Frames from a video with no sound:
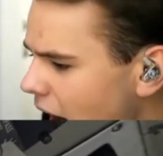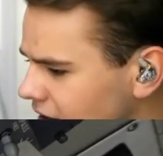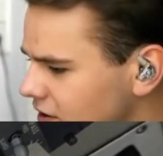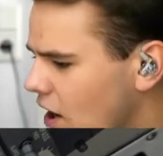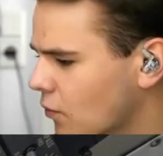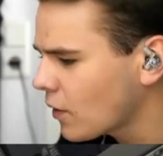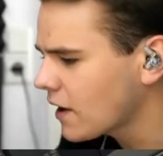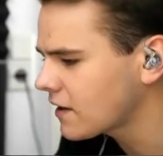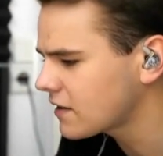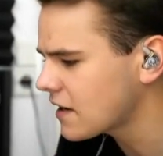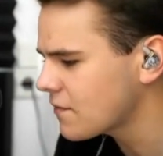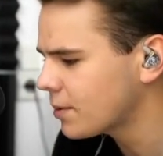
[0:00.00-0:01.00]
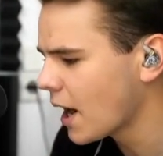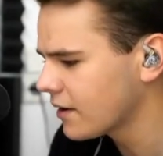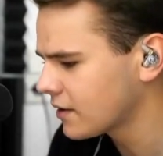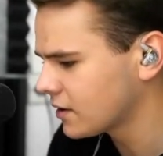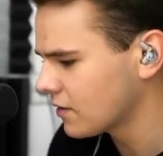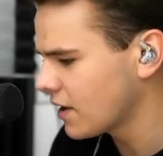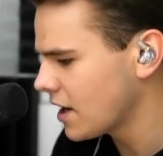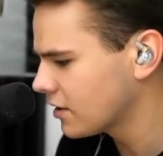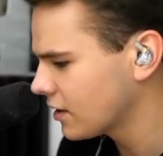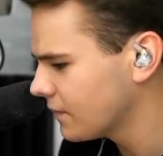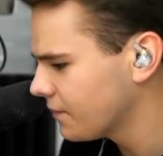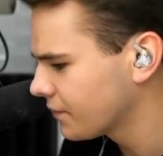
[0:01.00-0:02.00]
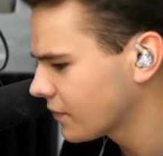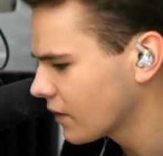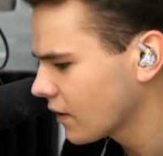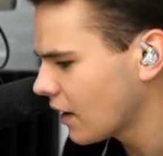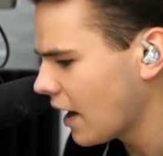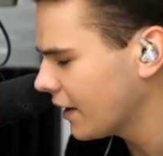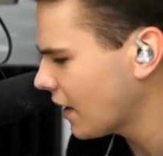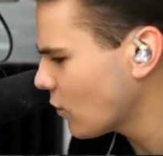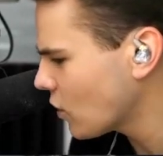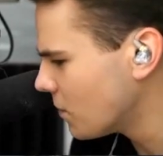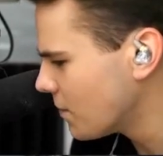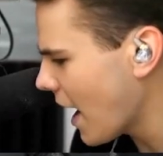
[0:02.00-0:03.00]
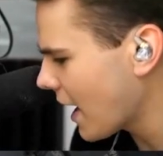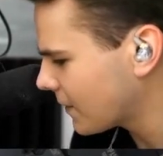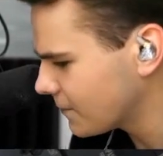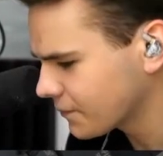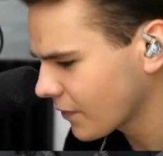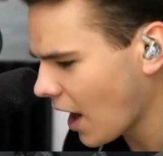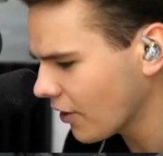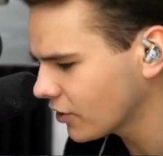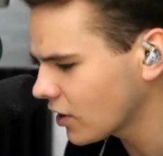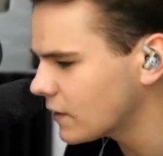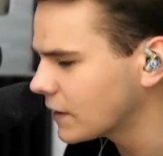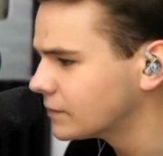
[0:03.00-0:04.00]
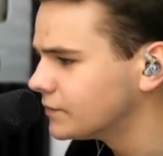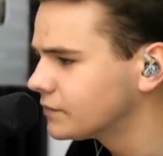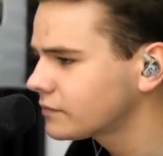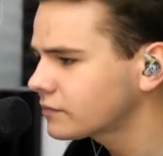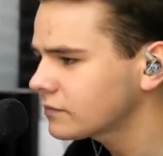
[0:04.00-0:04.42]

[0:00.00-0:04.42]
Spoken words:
Why is it not reading Steve Place's donation? Yeah, we'll come back. How's it going?